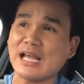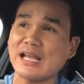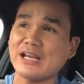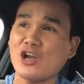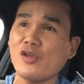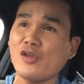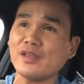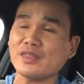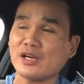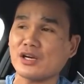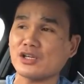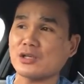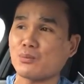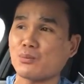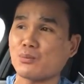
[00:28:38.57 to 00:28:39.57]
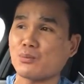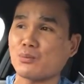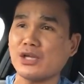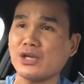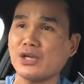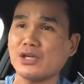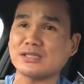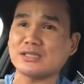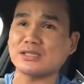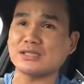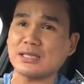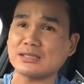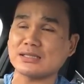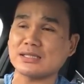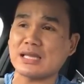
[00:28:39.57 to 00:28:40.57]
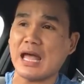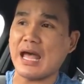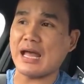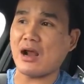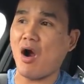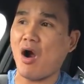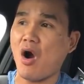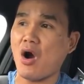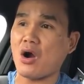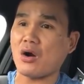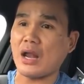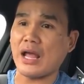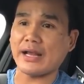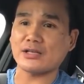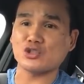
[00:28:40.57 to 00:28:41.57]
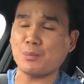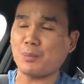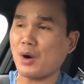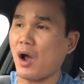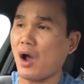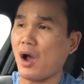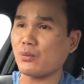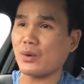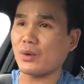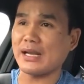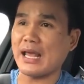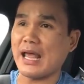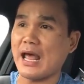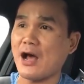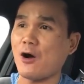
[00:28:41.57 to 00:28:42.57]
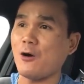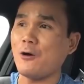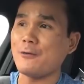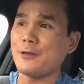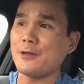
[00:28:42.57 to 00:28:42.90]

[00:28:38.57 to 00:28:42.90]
I know that there are some really good states that are like super hot right now.